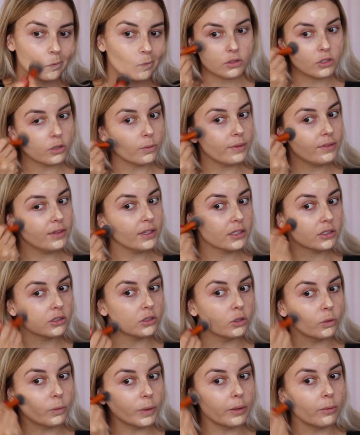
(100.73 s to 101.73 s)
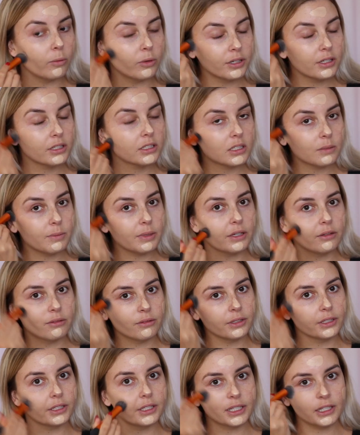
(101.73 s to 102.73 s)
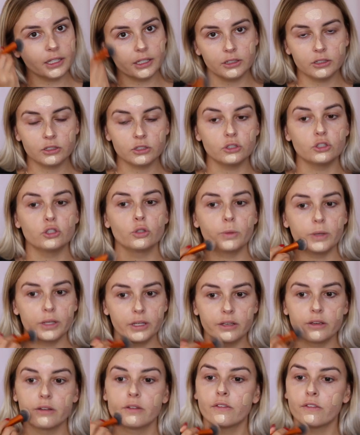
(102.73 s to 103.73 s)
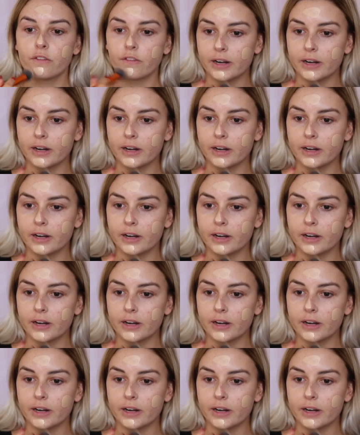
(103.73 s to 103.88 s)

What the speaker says: So with this look, we want it to be really dewy,